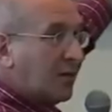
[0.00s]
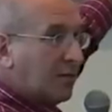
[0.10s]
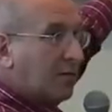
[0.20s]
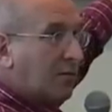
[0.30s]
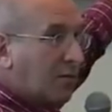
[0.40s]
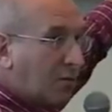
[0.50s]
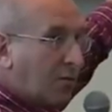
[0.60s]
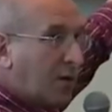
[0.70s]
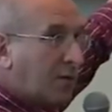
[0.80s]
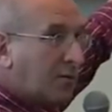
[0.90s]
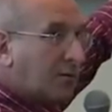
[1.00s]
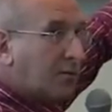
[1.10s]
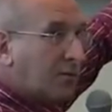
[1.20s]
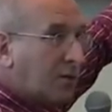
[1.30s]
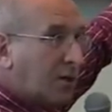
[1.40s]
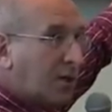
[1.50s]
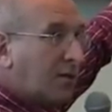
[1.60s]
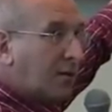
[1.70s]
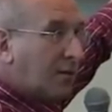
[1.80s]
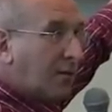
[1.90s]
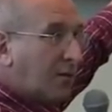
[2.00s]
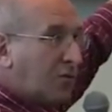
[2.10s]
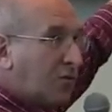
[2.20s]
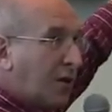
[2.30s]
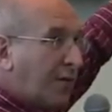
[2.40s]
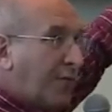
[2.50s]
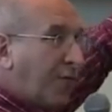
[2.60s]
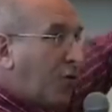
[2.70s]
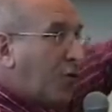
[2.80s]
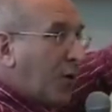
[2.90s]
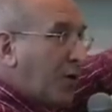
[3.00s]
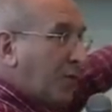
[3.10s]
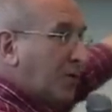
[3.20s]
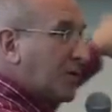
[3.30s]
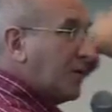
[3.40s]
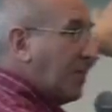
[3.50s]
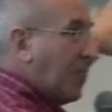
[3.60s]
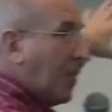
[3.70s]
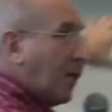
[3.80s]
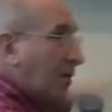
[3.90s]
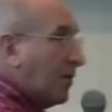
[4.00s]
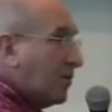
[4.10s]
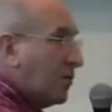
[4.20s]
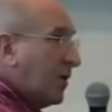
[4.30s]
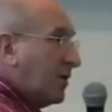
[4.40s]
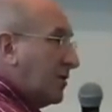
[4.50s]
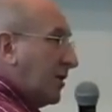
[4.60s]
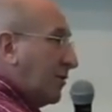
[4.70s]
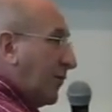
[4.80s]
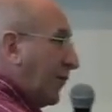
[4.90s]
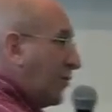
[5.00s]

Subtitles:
it. All right? You get that? So you have four quadrants. So let's take the